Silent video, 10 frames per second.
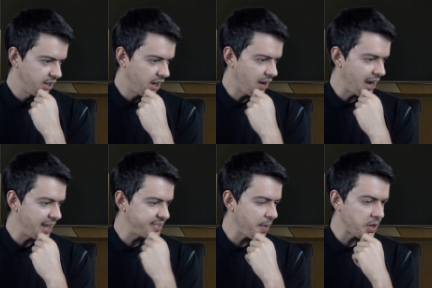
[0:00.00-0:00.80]
Alright,
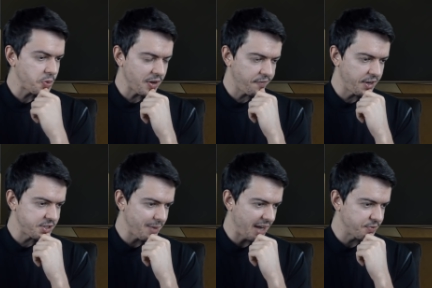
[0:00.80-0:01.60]
let's see how much we can
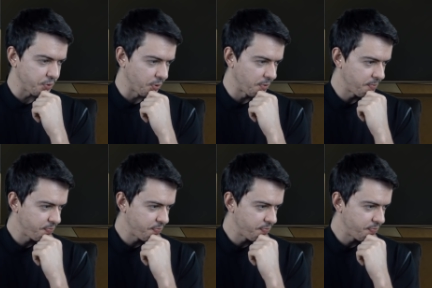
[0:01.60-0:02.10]
finish the match for.